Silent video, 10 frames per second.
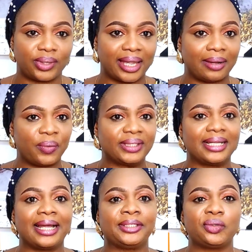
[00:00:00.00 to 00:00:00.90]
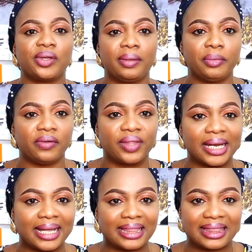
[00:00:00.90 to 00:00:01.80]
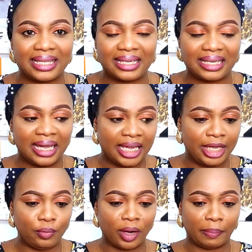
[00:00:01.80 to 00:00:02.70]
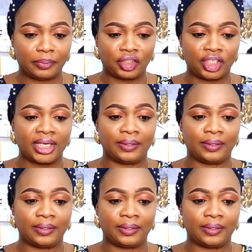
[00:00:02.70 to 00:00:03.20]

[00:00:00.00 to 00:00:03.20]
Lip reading: There are ways that I show him love that I think he will appreciate.